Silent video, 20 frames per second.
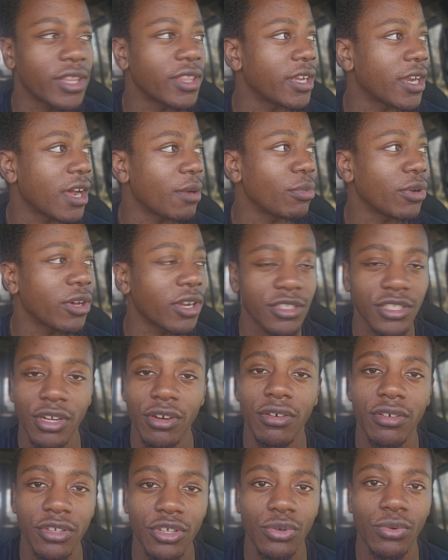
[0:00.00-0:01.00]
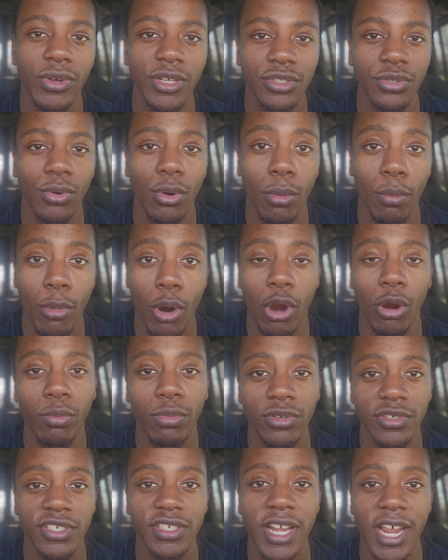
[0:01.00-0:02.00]
that I'm gonna turn you into a
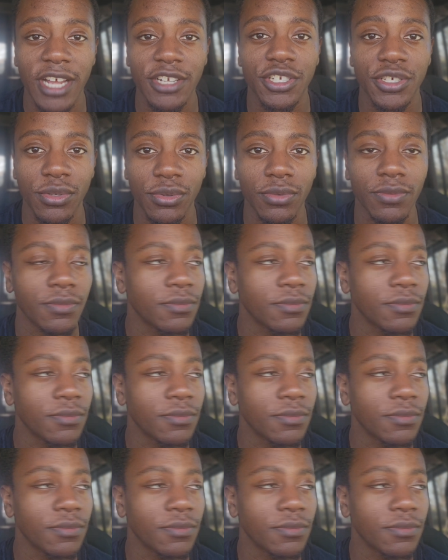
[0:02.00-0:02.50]
marble statue.